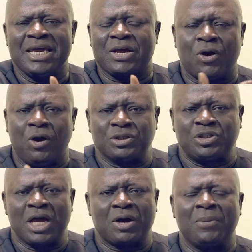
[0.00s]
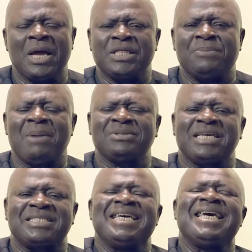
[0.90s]
He called Jacob. The Bible
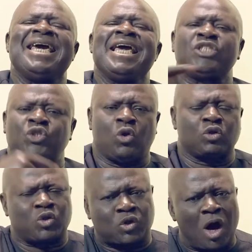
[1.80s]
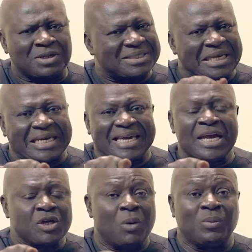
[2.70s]
says Esau sought the
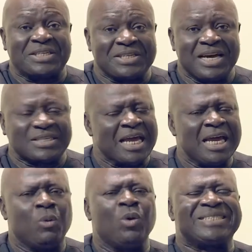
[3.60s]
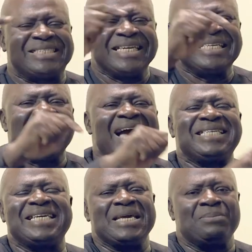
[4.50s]
kingdom with tears. It was
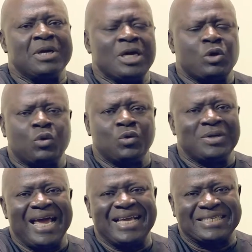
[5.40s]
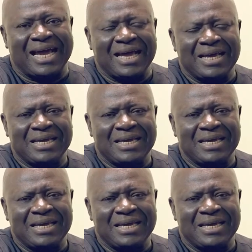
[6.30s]
denied him. He couldn't enter.